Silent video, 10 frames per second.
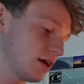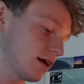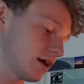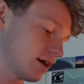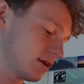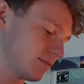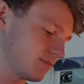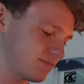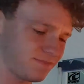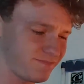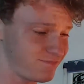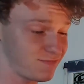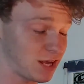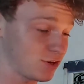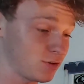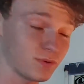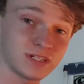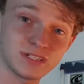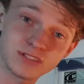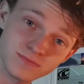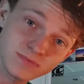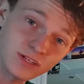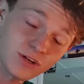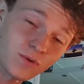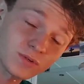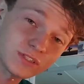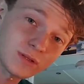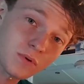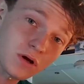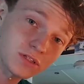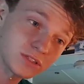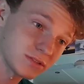I don't know what it is, I don't know what's in the box.